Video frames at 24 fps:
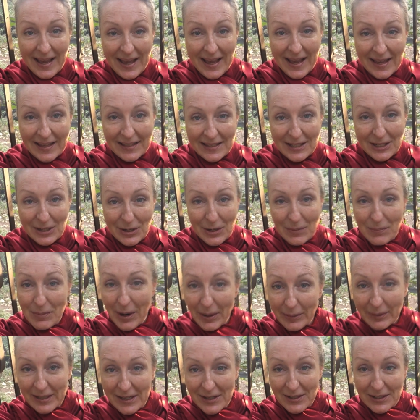And you can
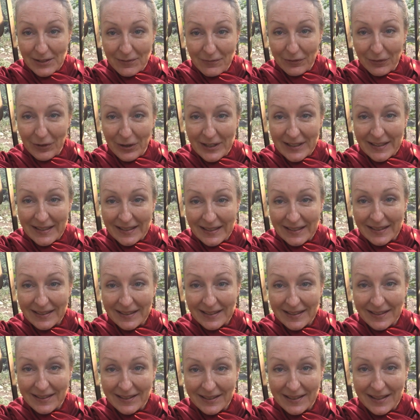probably hear some
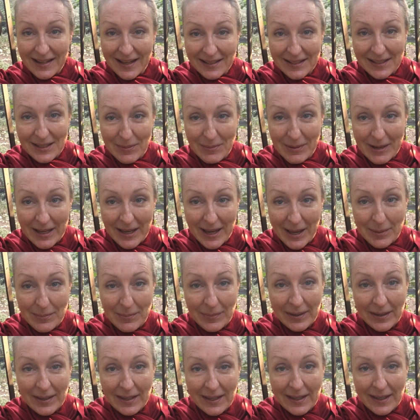voices next to me.
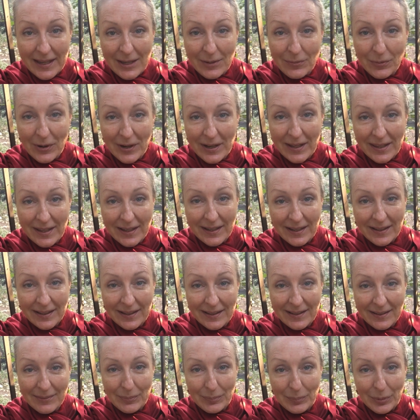I'm in one of the
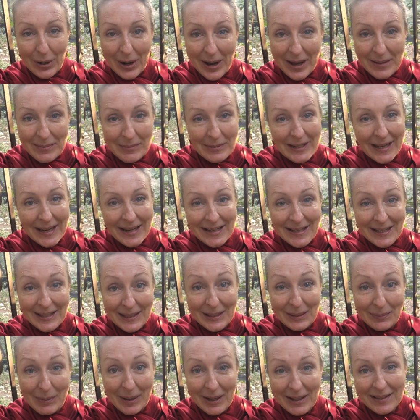prime dating
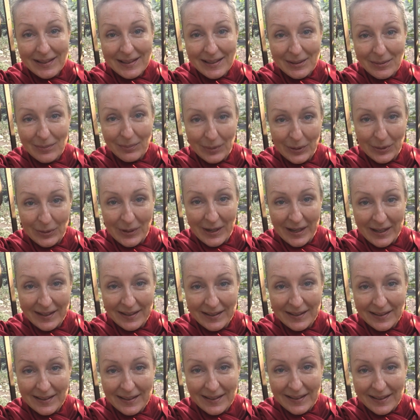spots in Pune.
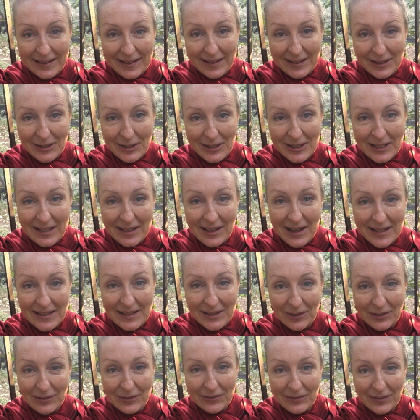You see
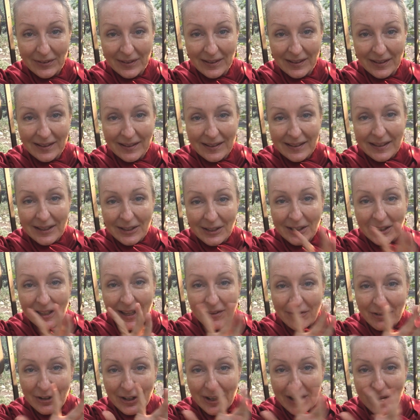lots of little
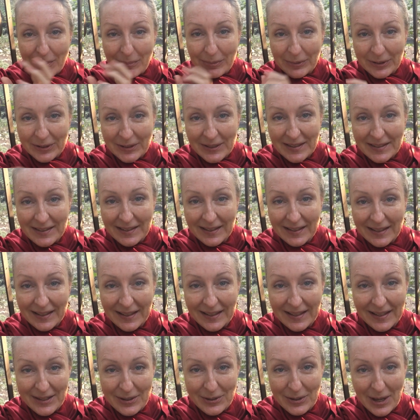lover couples
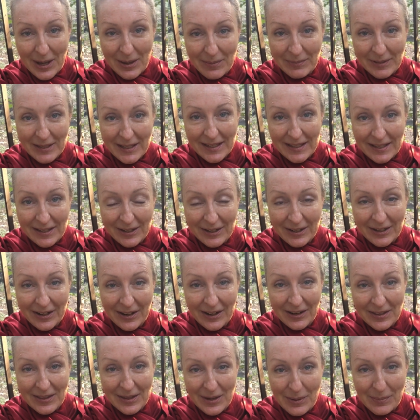who come here
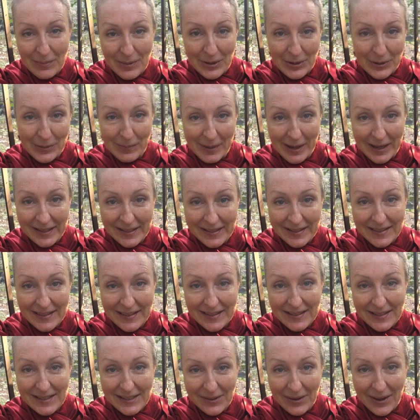on their
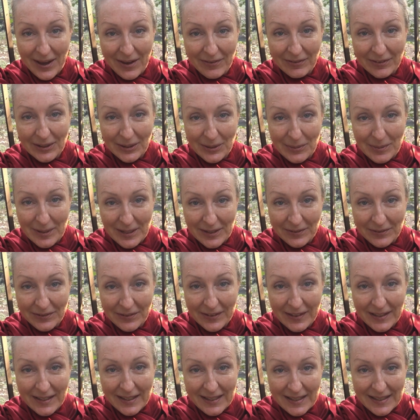motorbikes to have a little bit of
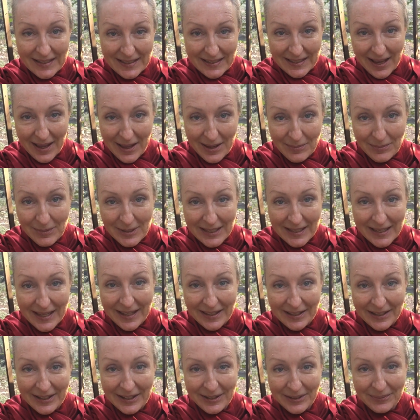time
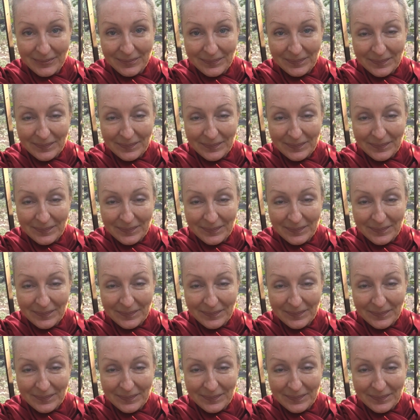together.